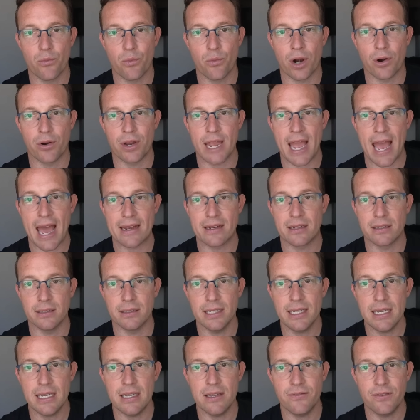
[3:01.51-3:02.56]
where he had to
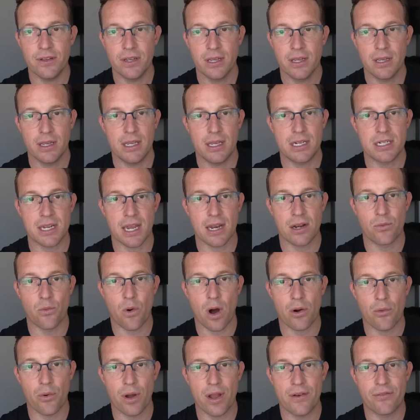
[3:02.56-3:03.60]
leave, he decided to
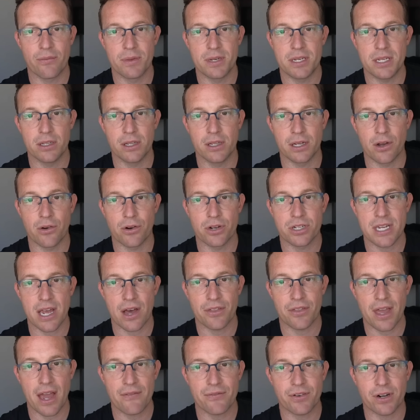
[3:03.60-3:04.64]
walk away from the deal and go to
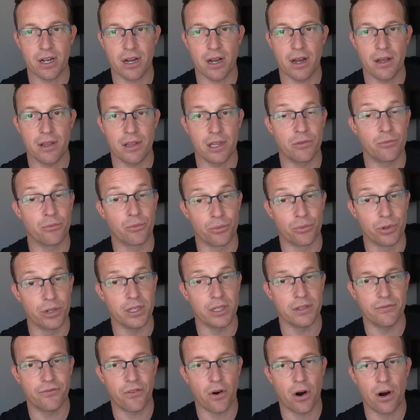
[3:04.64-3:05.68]
South Africa,
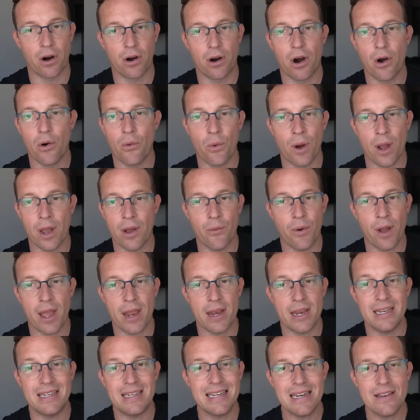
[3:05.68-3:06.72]
really far away.
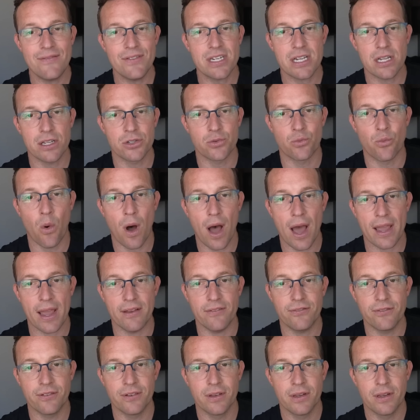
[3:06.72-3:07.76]
And he didn't even tell his
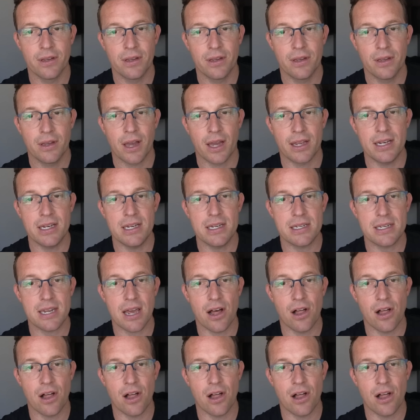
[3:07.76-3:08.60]
wife. I'm